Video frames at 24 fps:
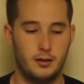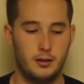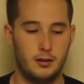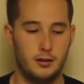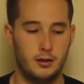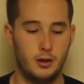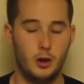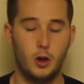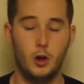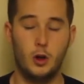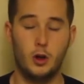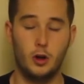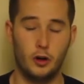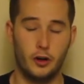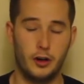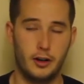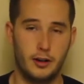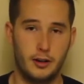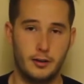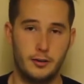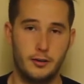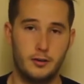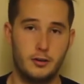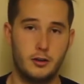lure
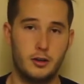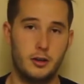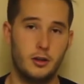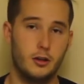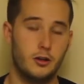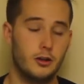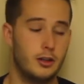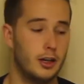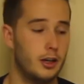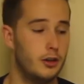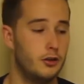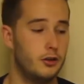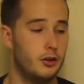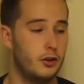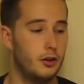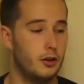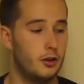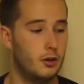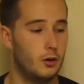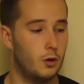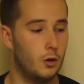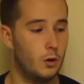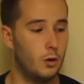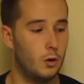into your
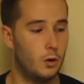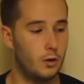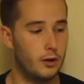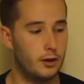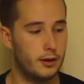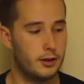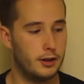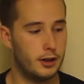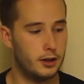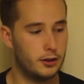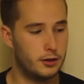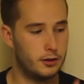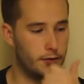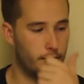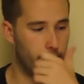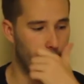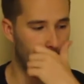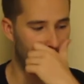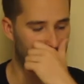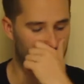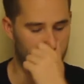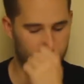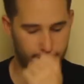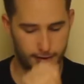dungeon, or the dungeon
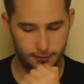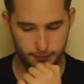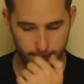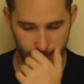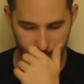phase.